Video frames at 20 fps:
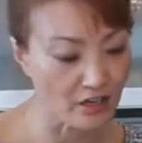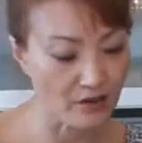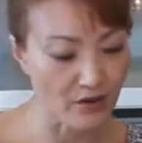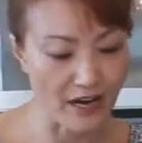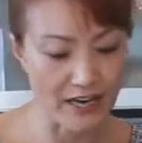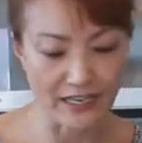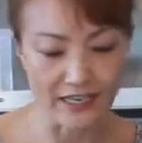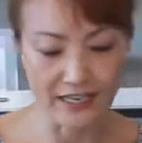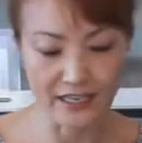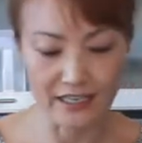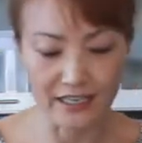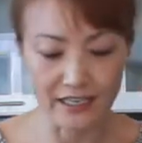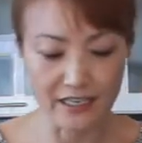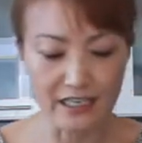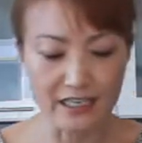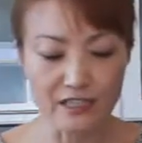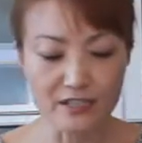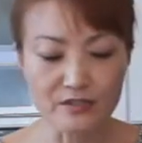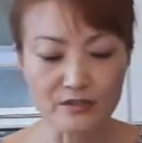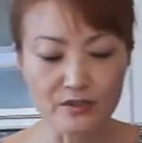right here,
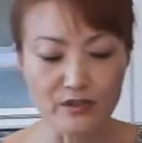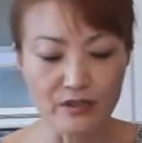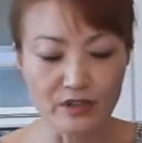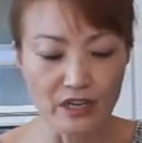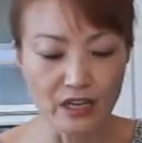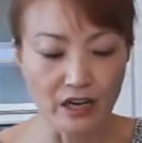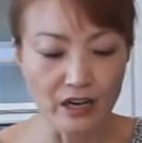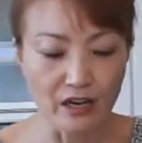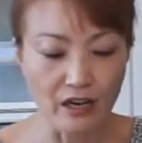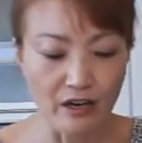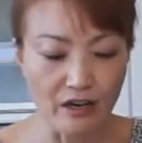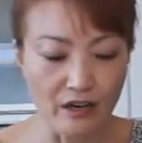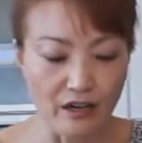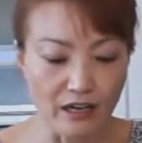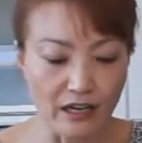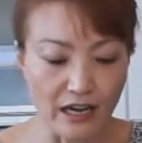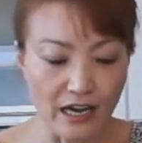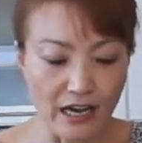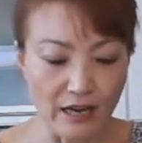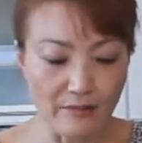so
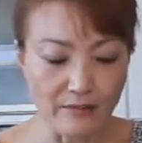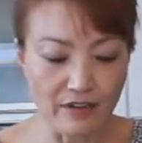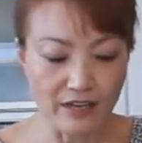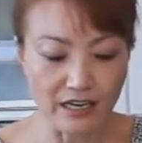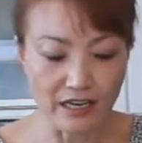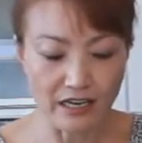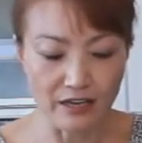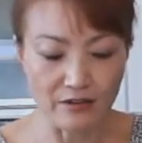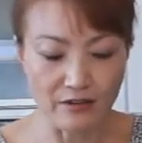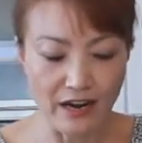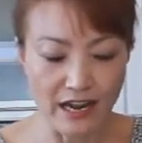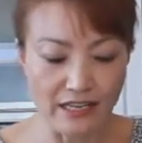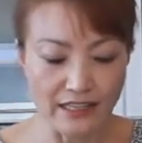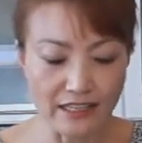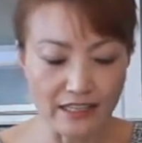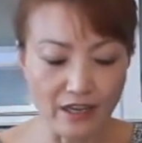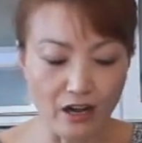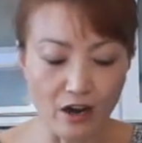I'm gonna grind it.